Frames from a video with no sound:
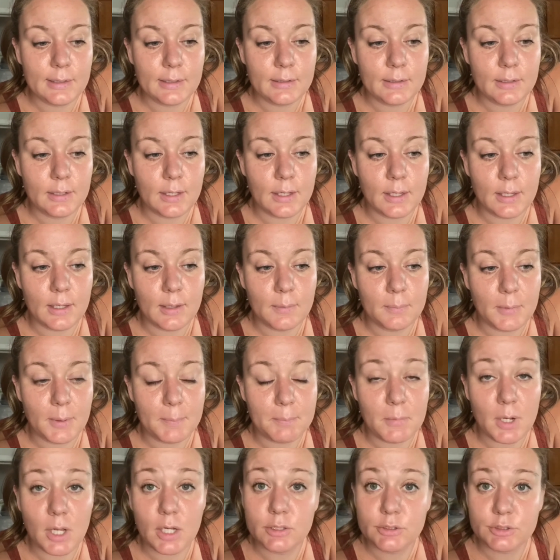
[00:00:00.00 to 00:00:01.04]
Um, I'm
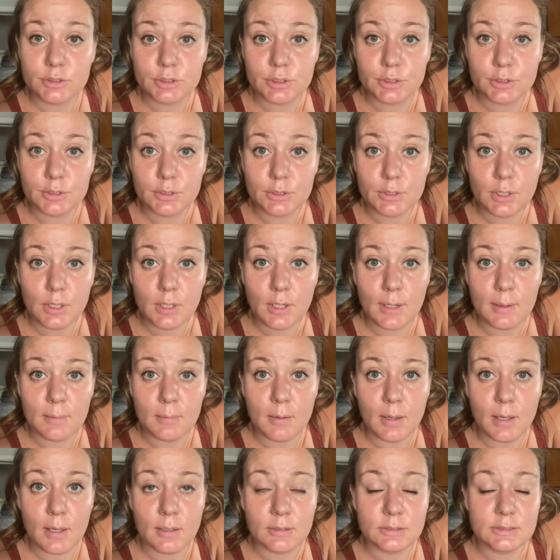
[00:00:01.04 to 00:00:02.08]
not sure.
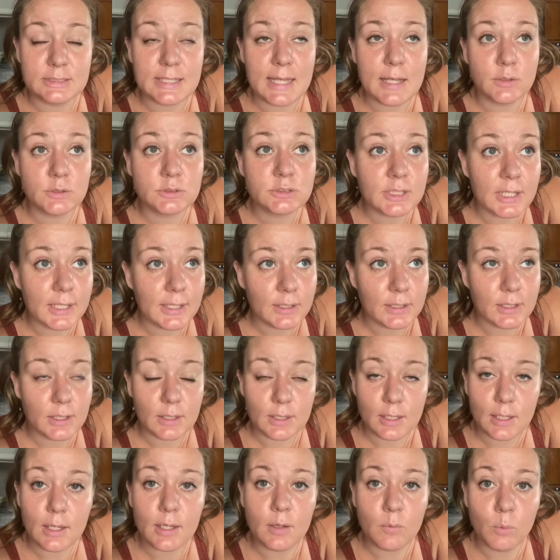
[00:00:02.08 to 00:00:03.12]
I, it sounds like that
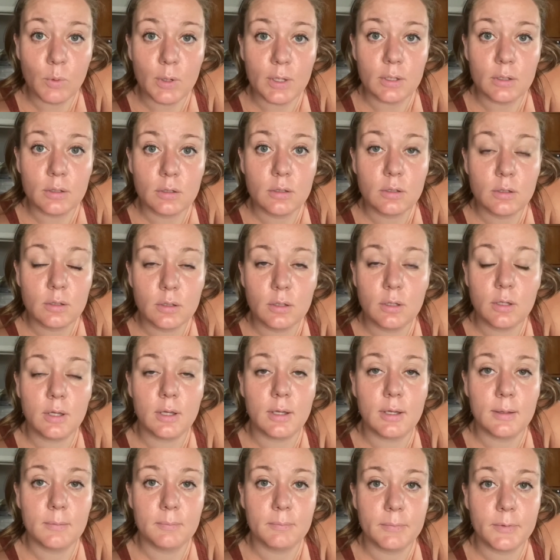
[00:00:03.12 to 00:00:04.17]
they will.
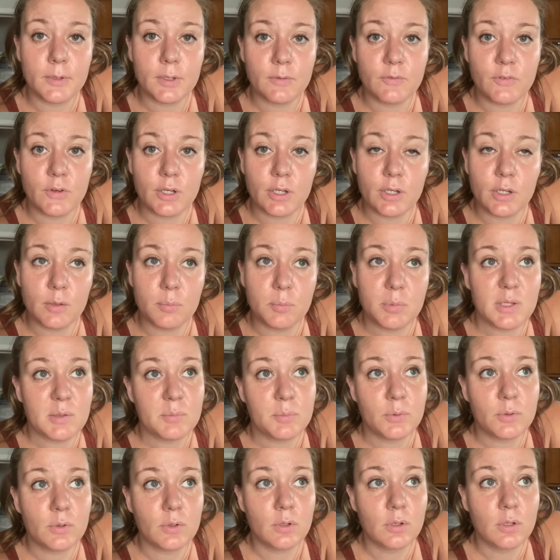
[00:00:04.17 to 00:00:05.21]
Um, they're very good
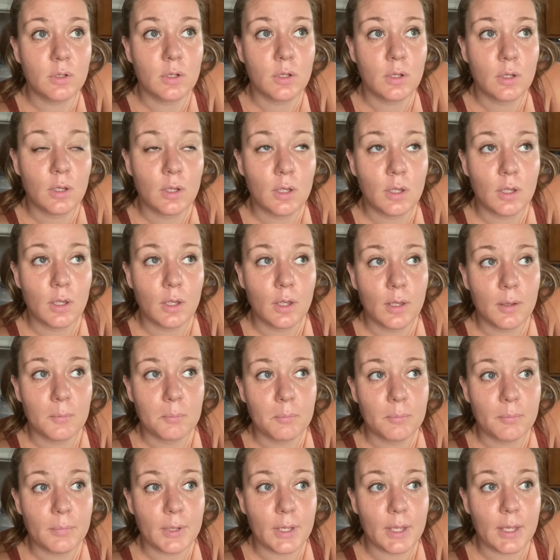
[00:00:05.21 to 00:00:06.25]
people.
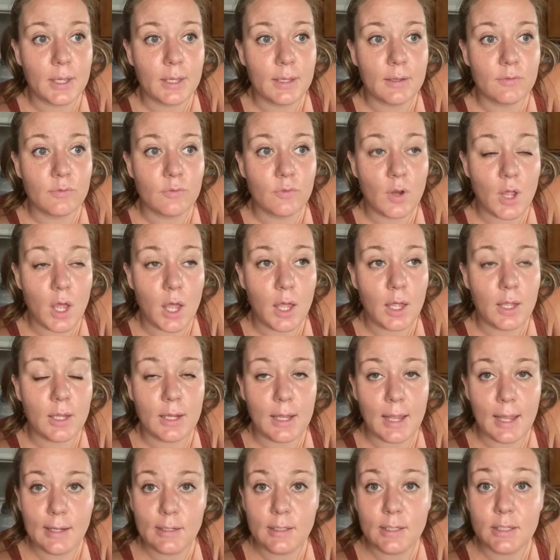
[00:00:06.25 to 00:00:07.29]
But if not,
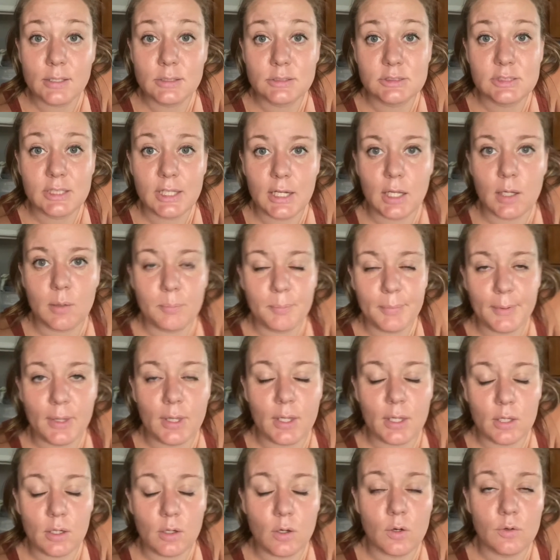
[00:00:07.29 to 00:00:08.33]
I did set up
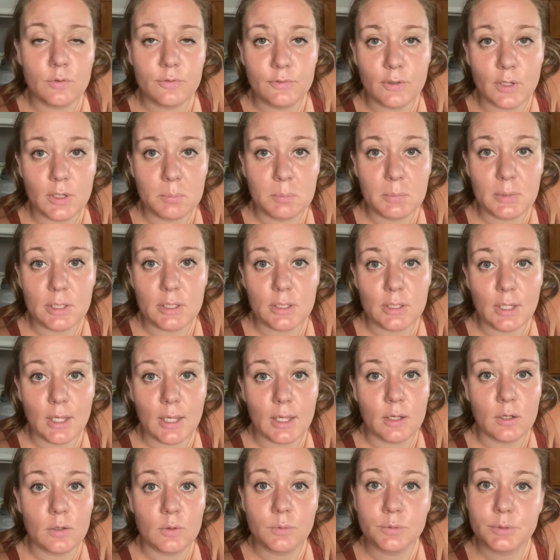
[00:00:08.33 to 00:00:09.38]
a GoFundMe
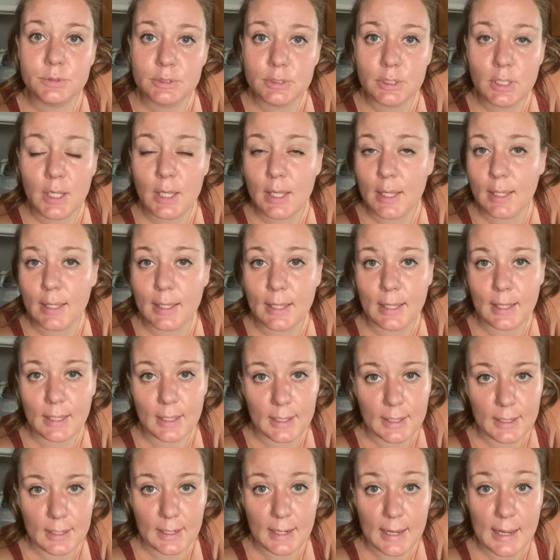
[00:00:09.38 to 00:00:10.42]
account
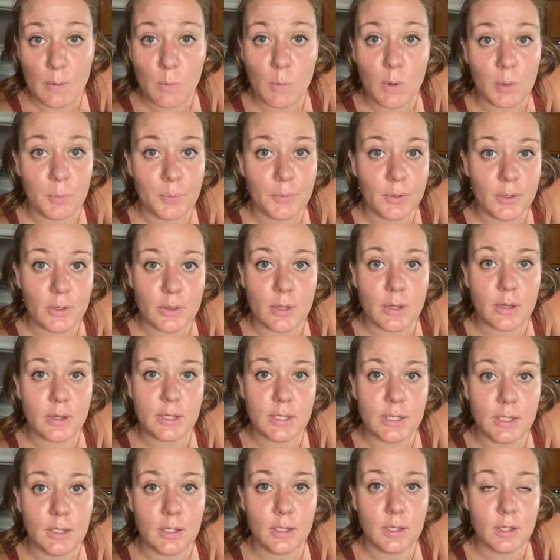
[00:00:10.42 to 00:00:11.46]
and I will put in the
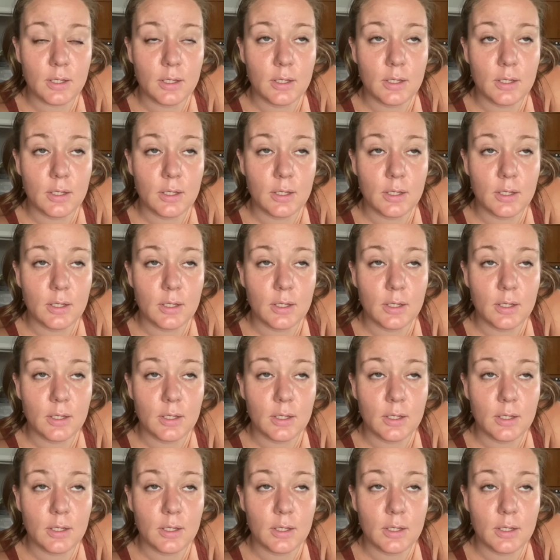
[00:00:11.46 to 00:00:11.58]
link